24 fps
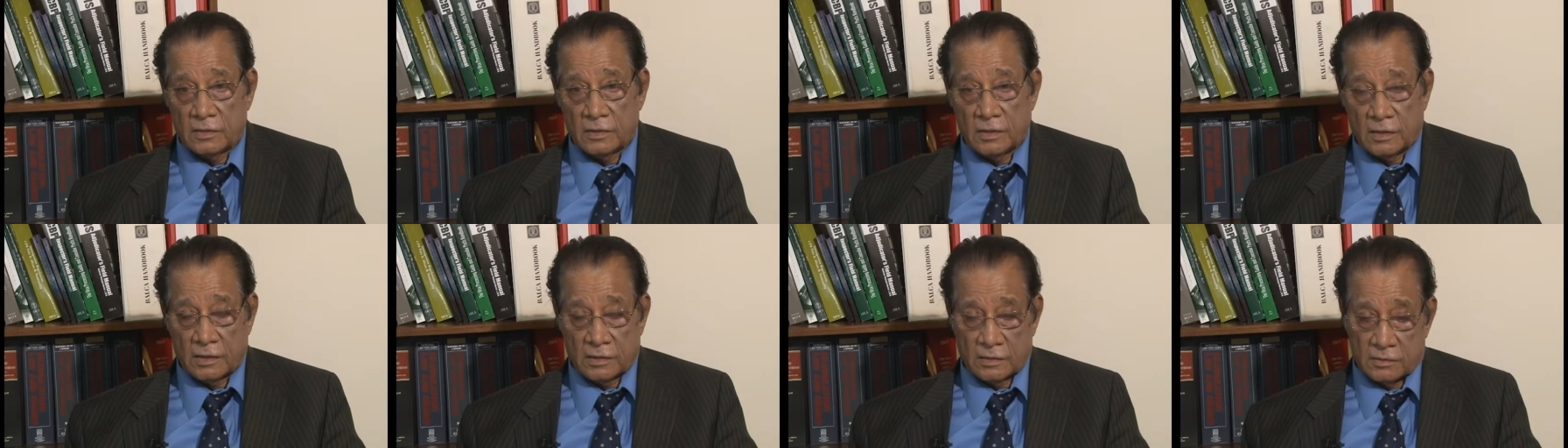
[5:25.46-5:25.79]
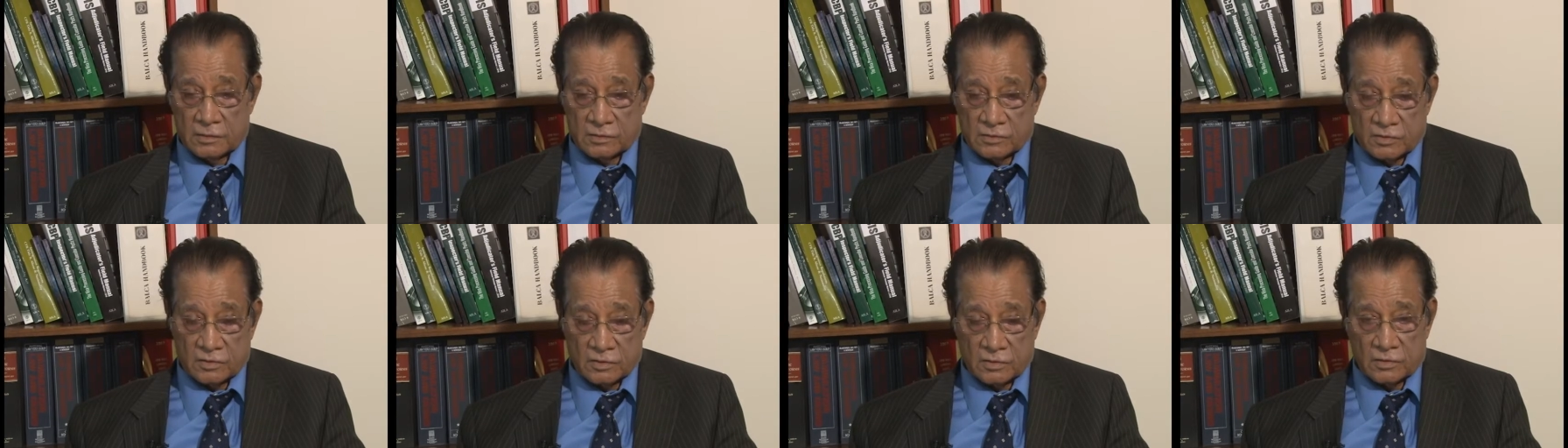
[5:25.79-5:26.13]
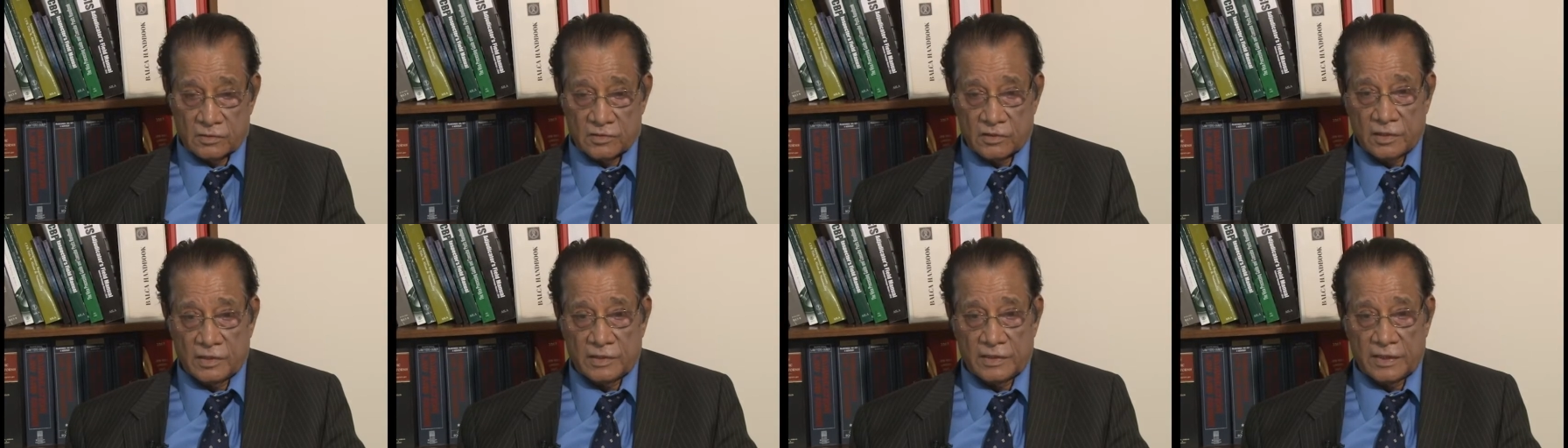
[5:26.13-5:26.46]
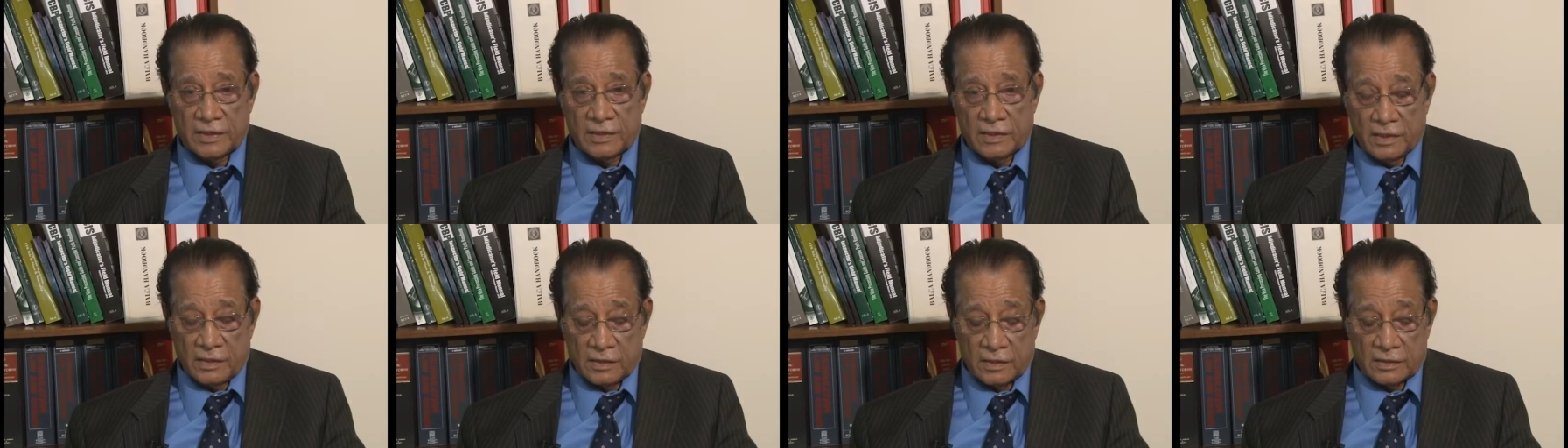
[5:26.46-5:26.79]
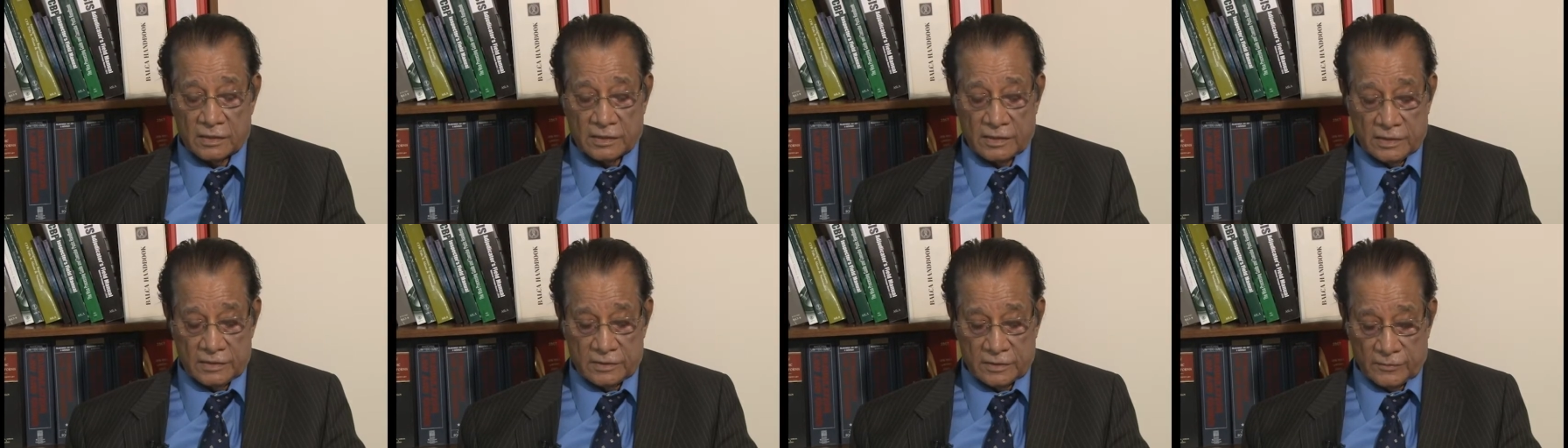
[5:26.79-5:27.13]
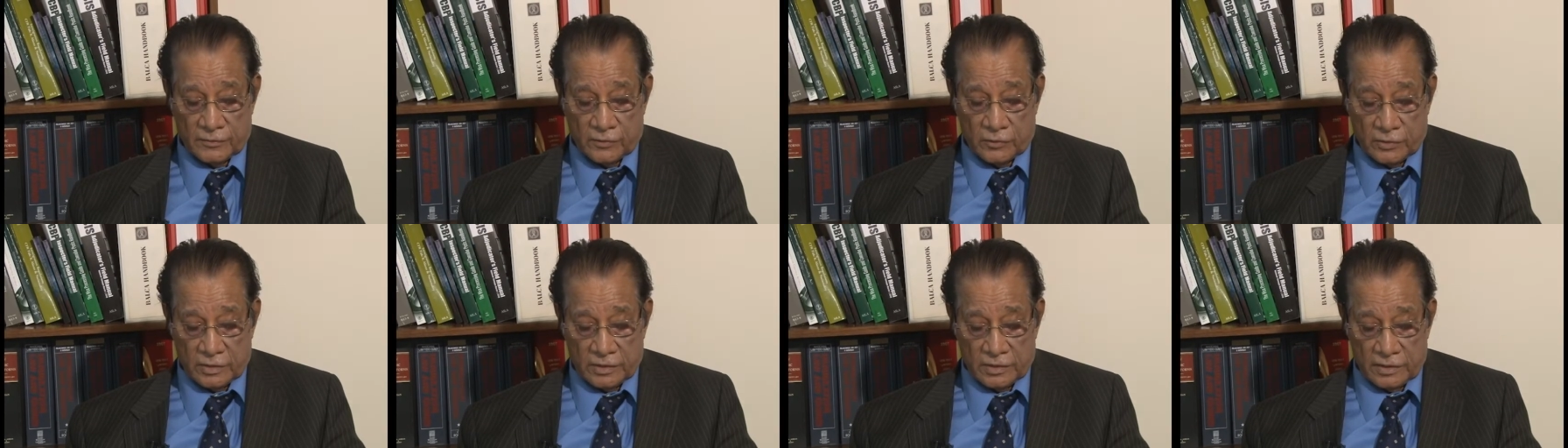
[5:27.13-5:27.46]
uh, children under the age
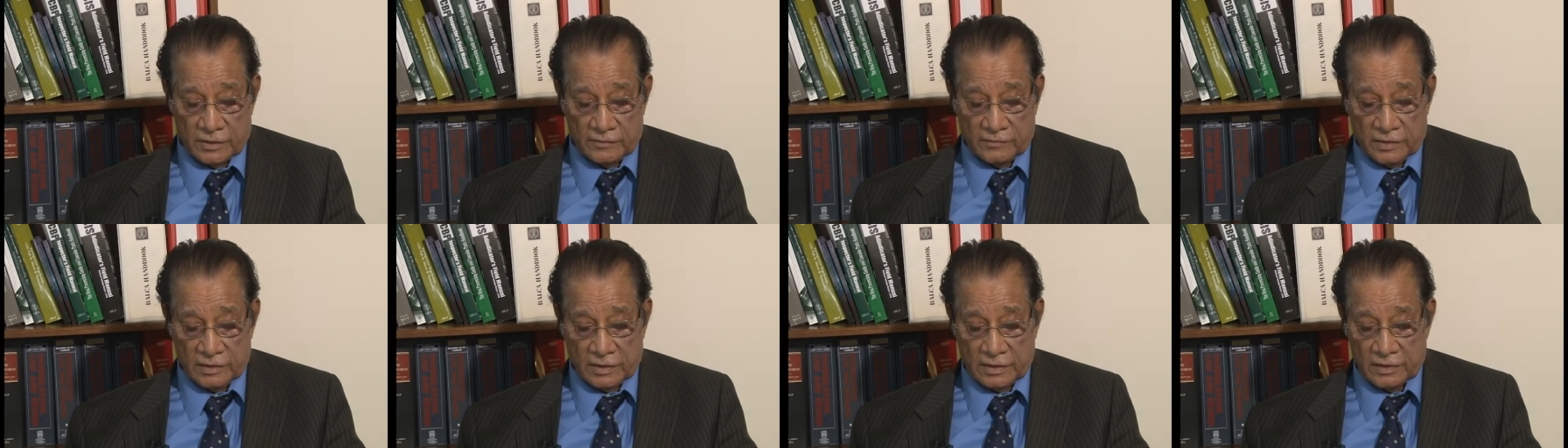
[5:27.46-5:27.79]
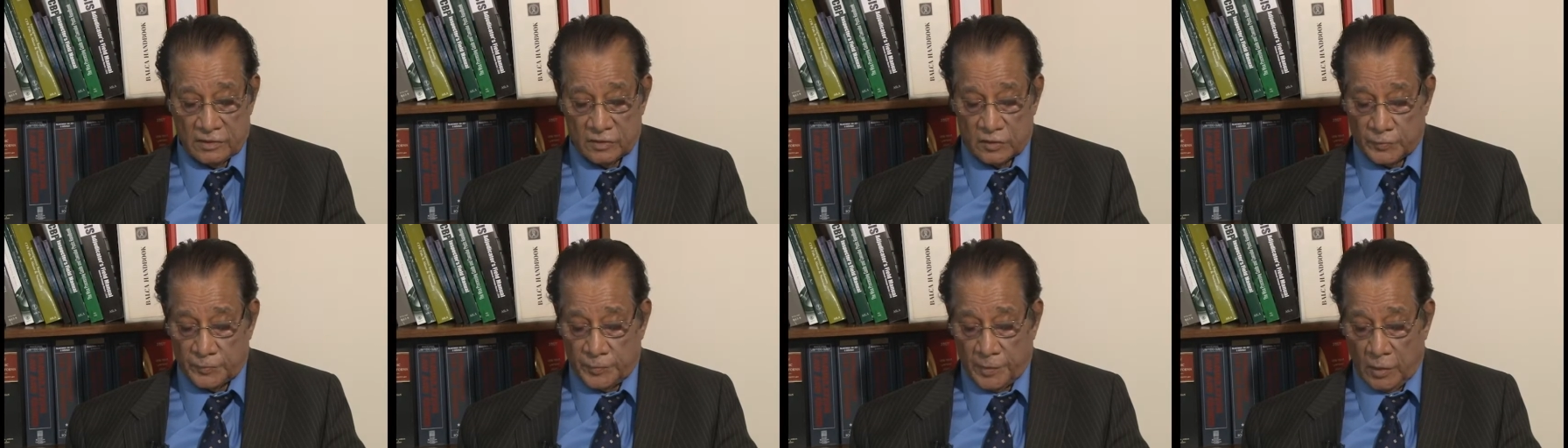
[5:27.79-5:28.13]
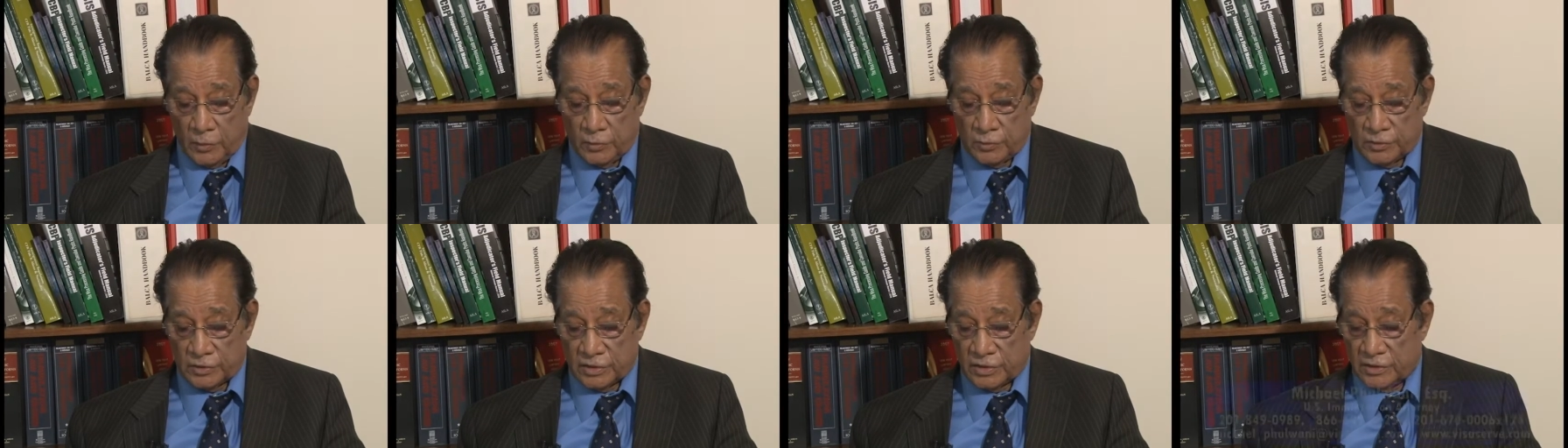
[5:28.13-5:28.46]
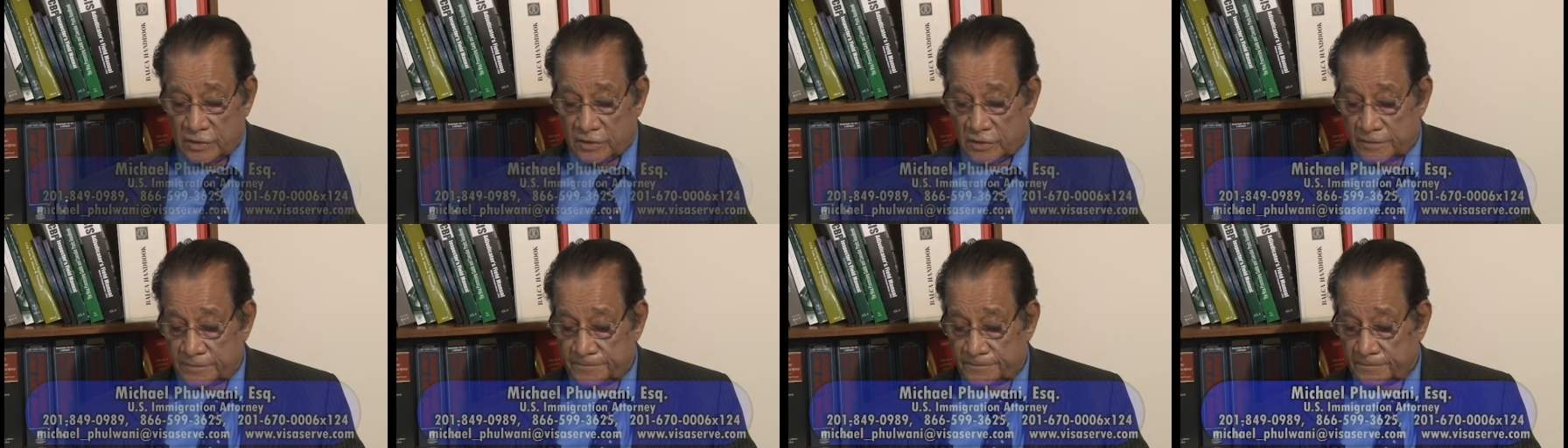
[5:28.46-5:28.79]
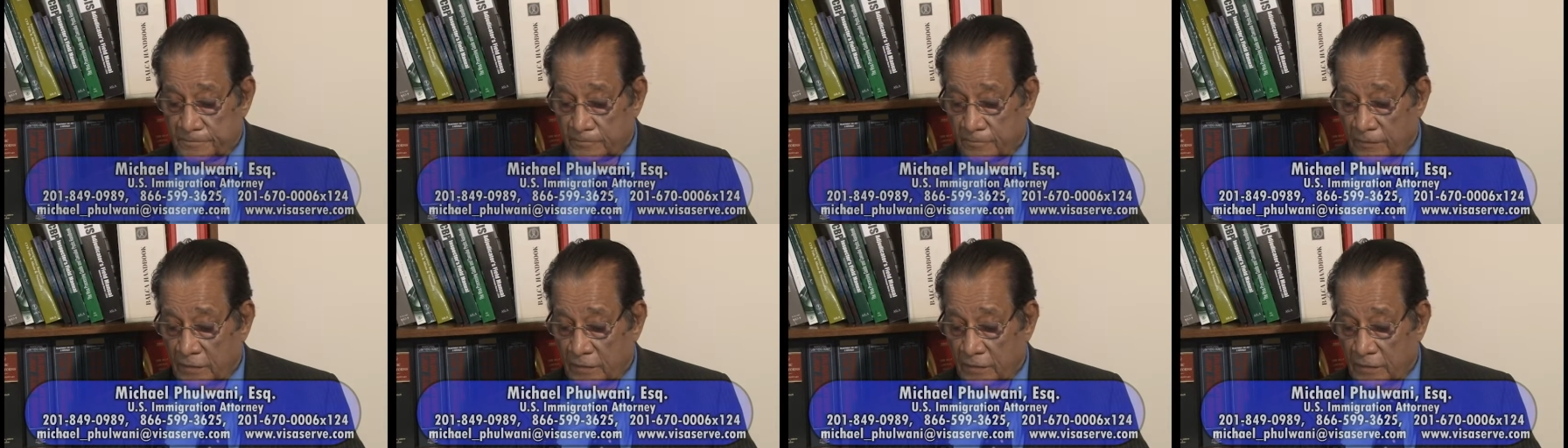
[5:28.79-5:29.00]
of 21 and spouses